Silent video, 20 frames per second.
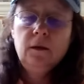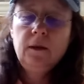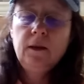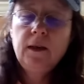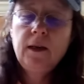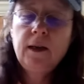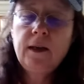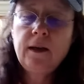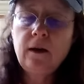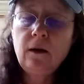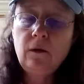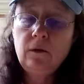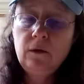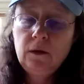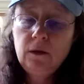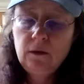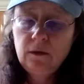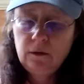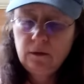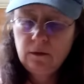Now,
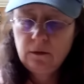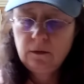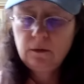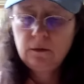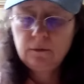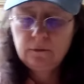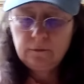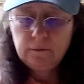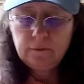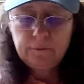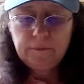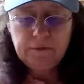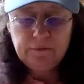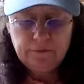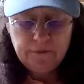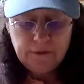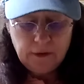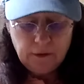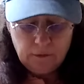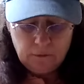in the
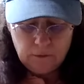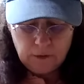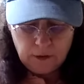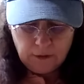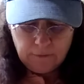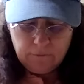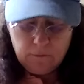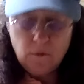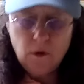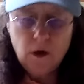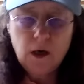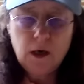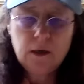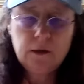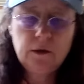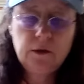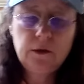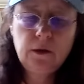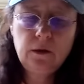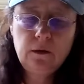videos I've
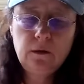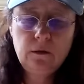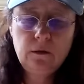watched,